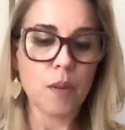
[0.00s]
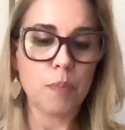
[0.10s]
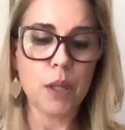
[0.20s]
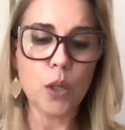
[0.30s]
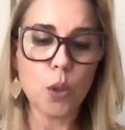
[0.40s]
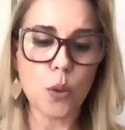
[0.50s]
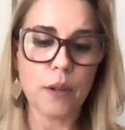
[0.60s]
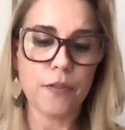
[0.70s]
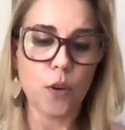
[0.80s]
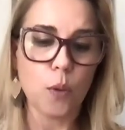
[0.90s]

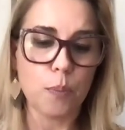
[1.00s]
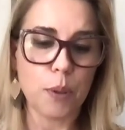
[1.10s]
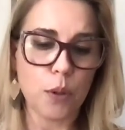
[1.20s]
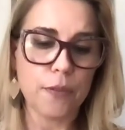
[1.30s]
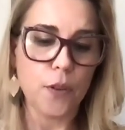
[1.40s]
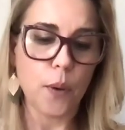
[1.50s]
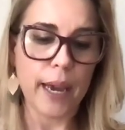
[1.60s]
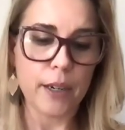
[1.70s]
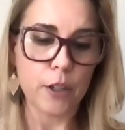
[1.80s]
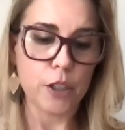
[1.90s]
beautiful, beautiful
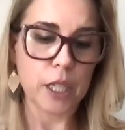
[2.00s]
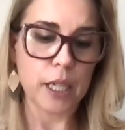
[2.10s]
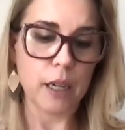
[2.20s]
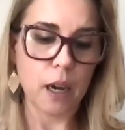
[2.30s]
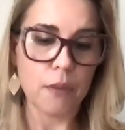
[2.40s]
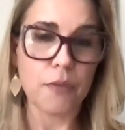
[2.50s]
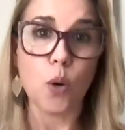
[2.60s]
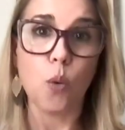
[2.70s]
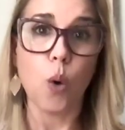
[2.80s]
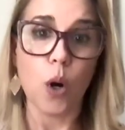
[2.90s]
energy of
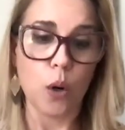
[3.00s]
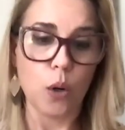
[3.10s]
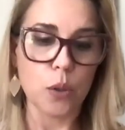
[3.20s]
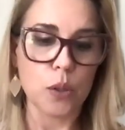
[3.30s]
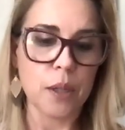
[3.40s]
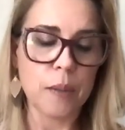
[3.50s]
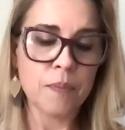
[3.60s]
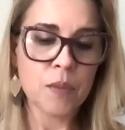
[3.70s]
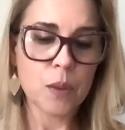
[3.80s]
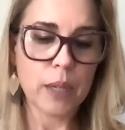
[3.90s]
the world.
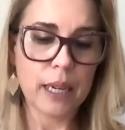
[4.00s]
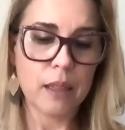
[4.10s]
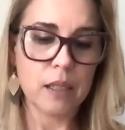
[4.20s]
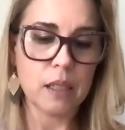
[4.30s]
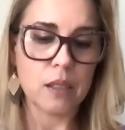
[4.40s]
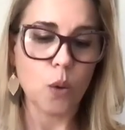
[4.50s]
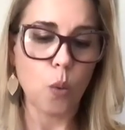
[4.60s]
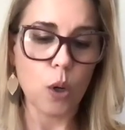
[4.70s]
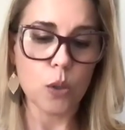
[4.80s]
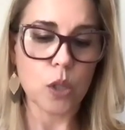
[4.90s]
Okay, this is the
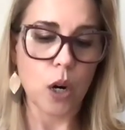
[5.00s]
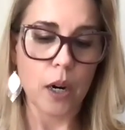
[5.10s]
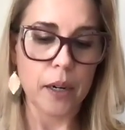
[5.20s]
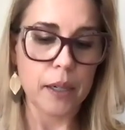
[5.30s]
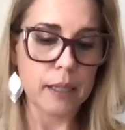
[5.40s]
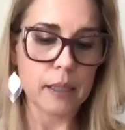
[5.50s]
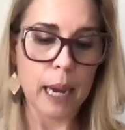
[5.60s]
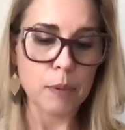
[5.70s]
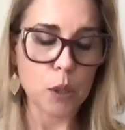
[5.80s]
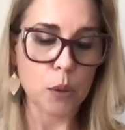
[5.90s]
world card. It's
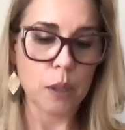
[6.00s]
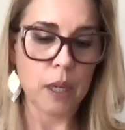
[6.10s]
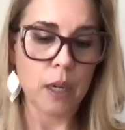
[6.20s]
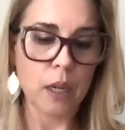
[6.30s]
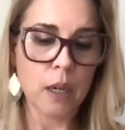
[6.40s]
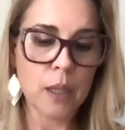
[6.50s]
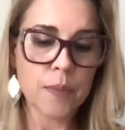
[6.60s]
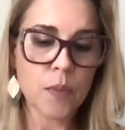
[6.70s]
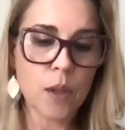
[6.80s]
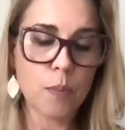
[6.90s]
absolutely
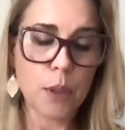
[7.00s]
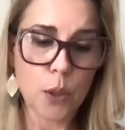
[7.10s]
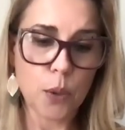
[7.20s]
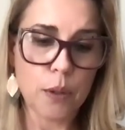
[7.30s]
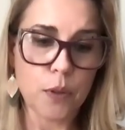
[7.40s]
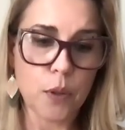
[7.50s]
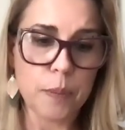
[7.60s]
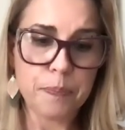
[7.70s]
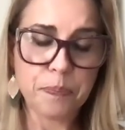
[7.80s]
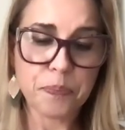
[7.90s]
beautiful.
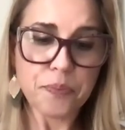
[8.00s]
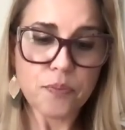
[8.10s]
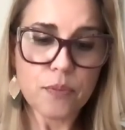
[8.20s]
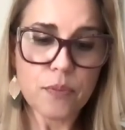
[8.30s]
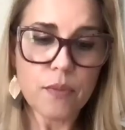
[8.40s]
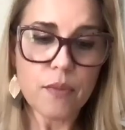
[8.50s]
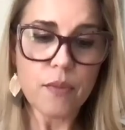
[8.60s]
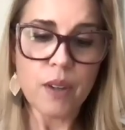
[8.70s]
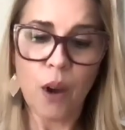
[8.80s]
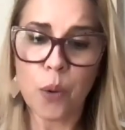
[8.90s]

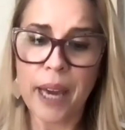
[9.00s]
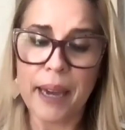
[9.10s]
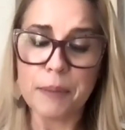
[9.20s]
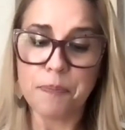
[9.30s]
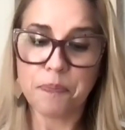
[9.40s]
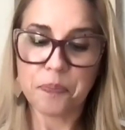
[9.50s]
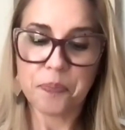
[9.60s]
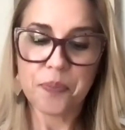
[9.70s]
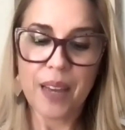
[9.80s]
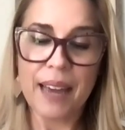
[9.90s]
Okay,
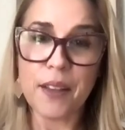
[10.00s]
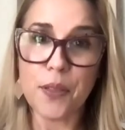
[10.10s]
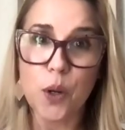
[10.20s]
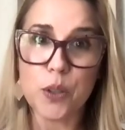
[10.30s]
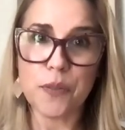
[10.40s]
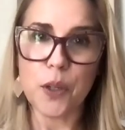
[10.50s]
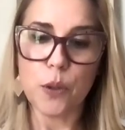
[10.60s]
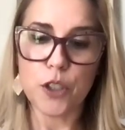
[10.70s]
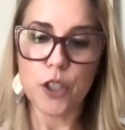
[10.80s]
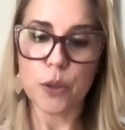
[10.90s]
and then those of you
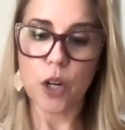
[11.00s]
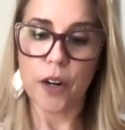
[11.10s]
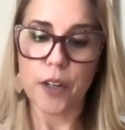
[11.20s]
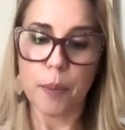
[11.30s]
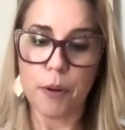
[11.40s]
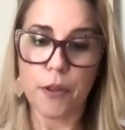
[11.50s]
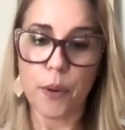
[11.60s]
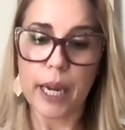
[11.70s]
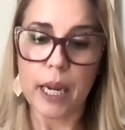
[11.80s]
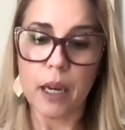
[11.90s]
who chose card number
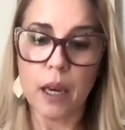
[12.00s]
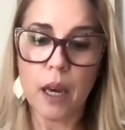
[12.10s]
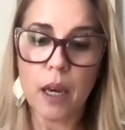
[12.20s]
3,